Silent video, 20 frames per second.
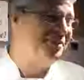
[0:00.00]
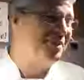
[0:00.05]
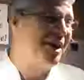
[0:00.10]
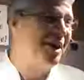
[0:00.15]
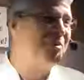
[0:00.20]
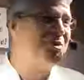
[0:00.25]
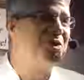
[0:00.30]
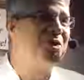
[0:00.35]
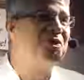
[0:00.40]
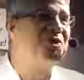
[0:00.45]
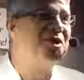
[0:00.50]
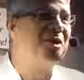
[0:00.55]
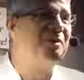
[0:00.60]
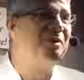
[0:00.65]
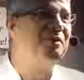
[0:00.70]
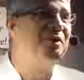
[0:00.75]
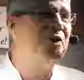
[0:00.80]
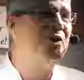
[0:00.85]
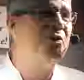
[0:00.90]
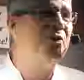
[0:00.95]
but I'm sure some
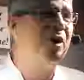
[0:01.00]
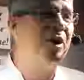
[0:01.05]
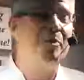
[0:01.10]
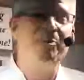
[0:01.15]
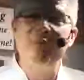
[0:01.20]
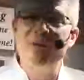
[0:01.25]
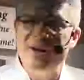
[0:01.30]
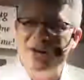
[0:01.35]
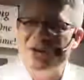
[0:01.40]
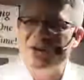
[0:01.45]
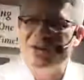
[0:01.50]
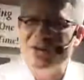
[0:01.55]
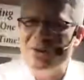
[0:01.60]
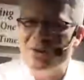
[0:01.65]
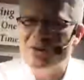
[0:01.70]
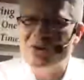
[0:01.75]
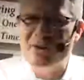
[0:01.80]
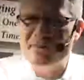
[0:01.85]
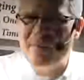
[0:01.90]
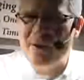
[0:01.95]
of you are pretty
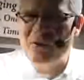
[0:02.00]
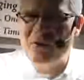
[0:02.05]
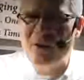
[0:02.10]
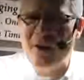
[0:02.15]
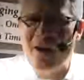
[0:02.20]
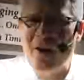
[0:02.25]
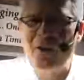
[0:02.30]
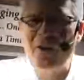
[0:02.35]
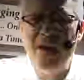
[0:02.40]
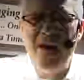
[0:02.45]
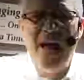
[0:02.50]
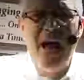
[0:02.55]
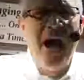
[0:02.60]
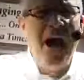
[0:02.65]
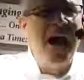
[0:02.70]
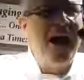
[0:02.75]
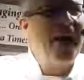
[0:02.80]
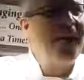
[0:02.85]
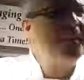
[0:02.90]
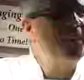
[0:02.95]
serious about your health.
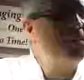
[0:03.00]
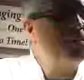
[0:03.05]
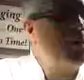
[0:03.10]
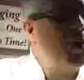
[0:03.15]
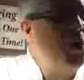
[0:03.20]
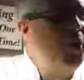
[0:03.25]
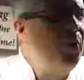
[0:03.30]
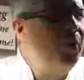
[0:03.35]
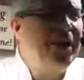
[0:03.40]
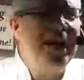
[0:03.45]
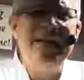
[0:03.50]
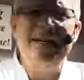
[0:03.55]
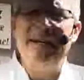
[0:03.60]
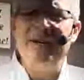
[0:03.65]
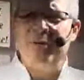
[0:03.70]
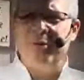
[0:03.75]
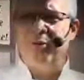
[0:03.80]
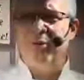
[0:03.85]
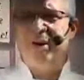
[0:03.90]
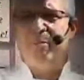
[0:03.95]
Who would like to
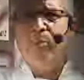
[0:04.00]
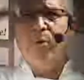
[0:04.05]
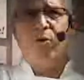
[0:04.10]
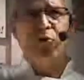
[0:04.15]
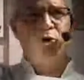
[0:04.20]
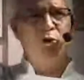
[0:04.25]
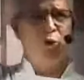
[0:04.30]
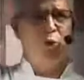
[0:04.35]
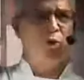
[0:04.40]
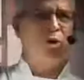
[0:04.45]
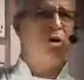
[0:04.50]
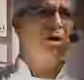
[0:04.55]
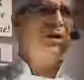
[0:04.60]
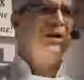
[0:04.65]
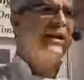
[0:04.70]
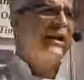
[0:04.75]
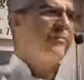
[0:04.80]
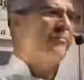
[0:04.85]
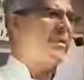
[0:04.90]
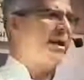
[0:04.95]
get a free brochure?
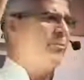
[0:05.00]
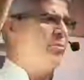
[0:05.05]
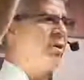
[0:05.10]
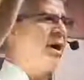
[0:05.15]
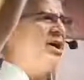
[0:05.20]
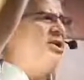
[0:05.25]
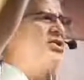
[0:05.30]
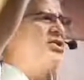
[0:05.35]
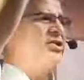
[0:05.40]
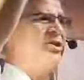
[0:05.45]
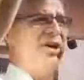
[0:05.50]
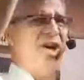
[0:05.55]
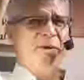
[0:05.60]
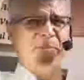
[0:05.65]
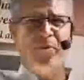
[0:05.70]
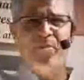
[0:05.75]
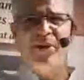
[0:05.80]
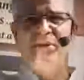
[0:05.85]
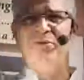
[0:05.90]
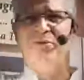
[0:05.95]
Get my prices in here,
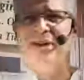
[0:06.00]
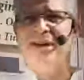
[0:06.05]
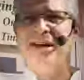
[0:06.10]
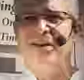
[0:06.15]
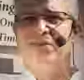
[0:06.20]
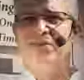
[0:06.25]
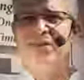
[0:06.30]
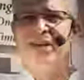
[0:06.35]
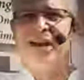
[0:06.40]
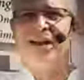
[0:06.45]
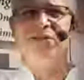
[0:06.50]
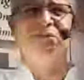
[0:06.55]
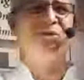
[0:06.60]
but my free gifts today.